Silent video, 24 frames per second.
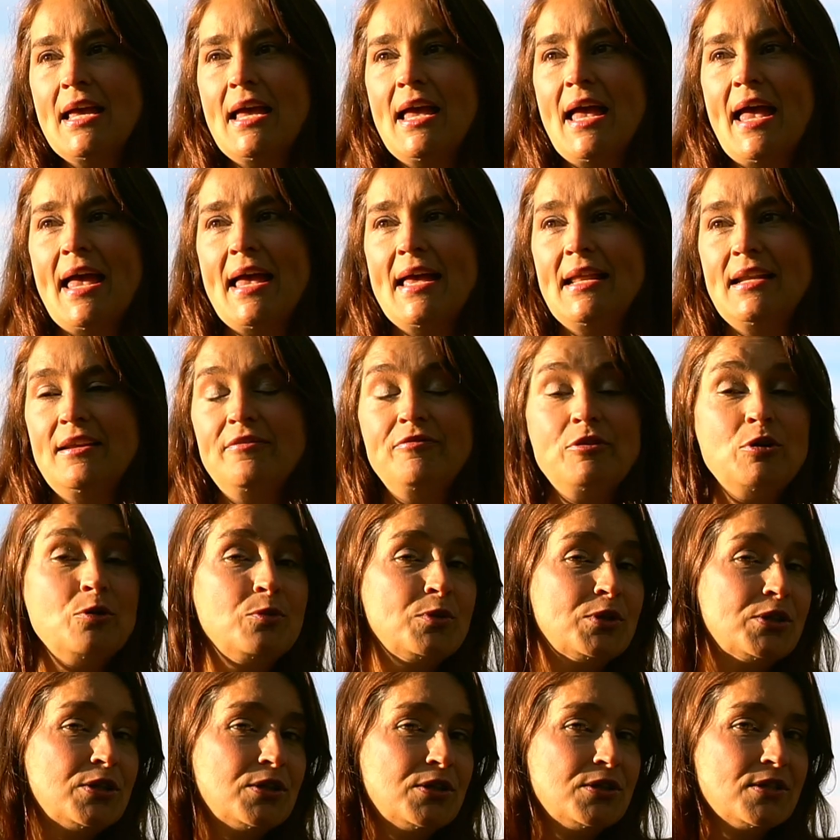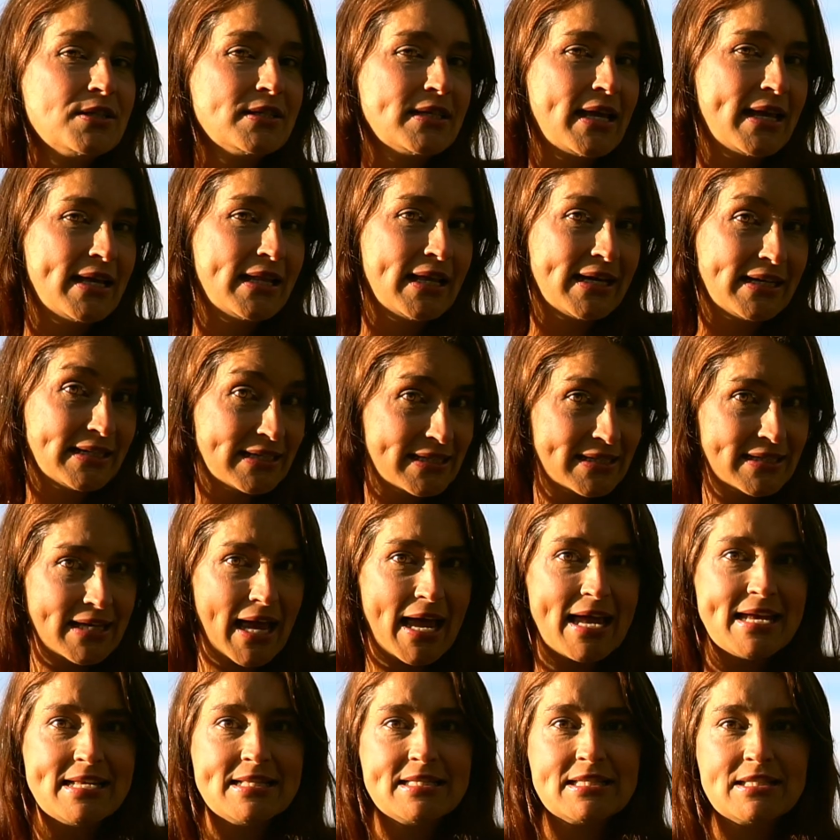and if you were, say, like a
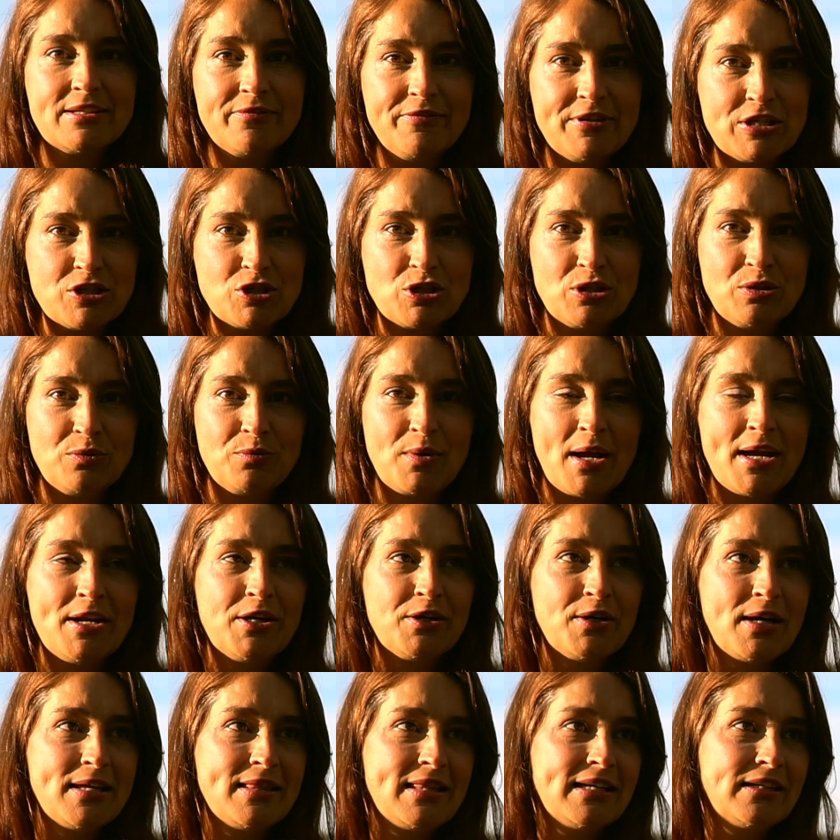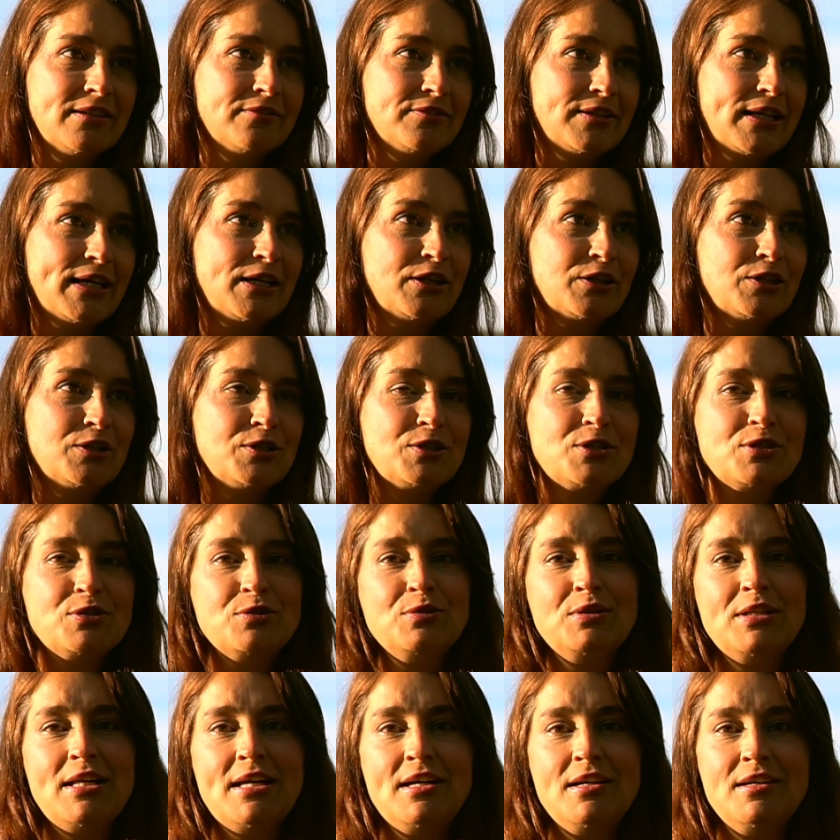science fiction writer, I think of like
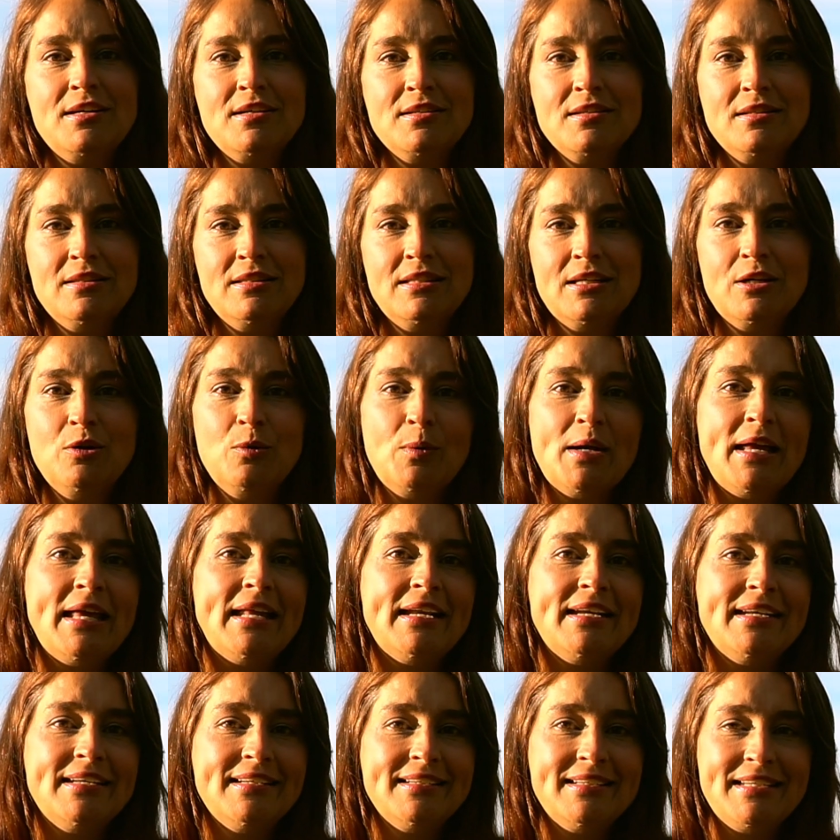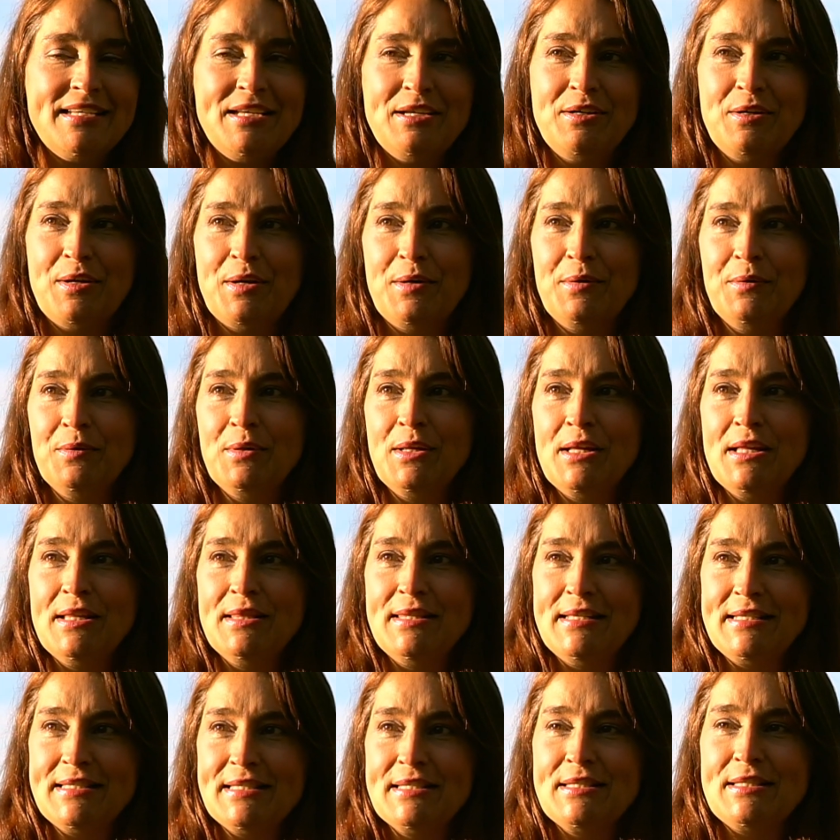Ursula Le Guin, you know,
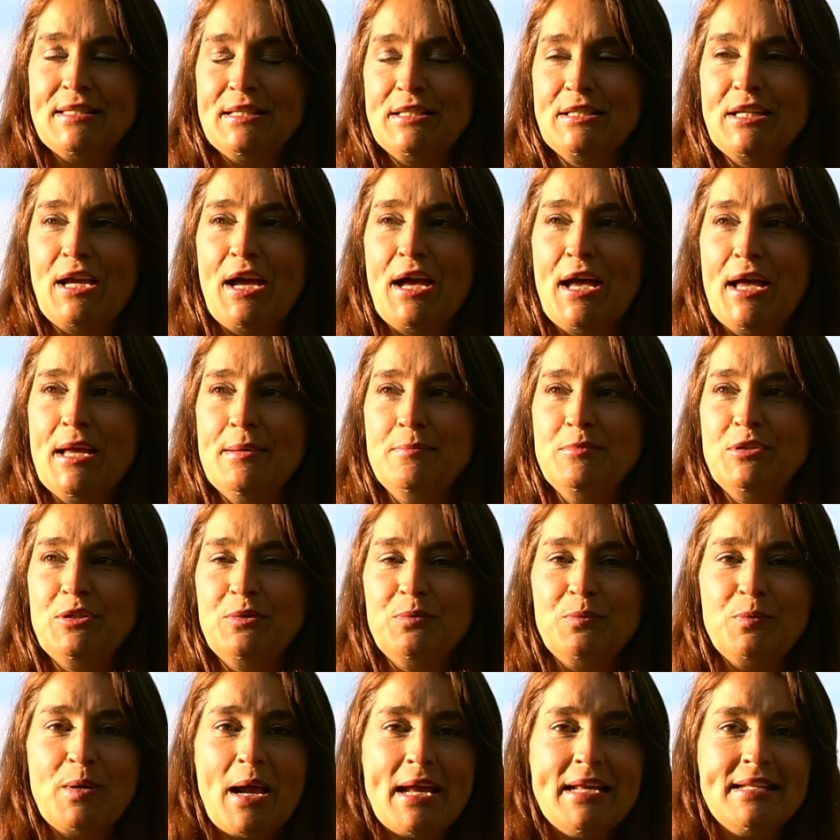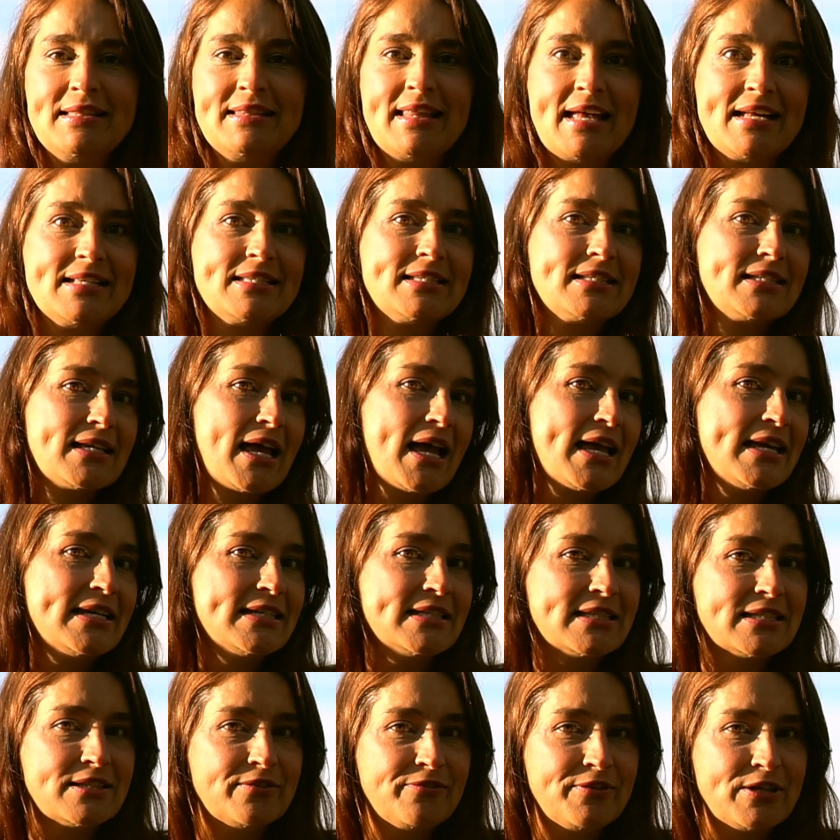this is the time to write that
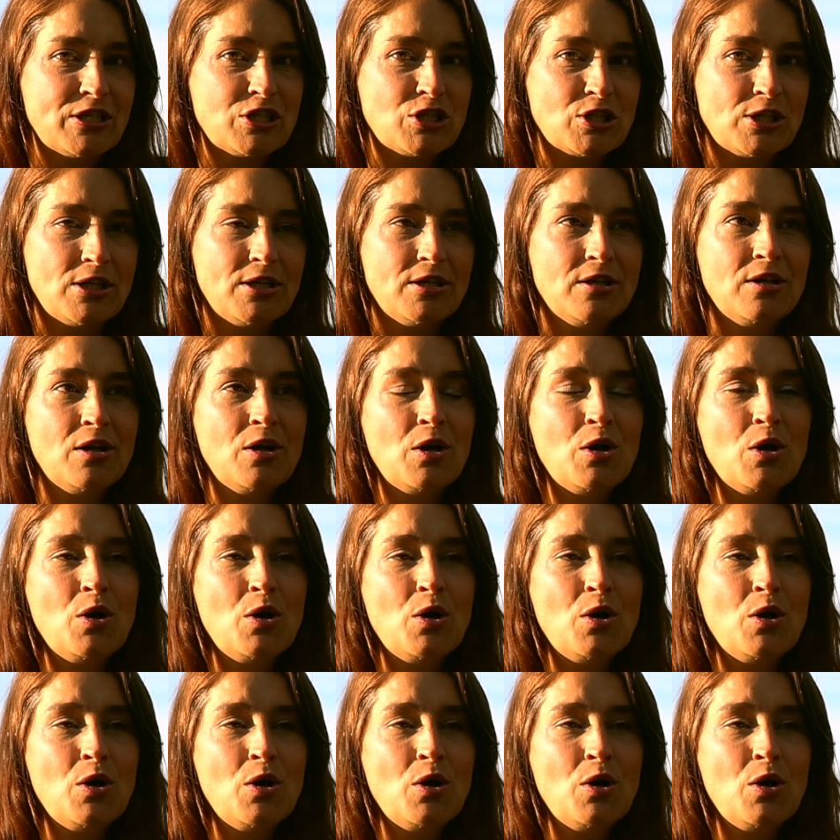science fiction.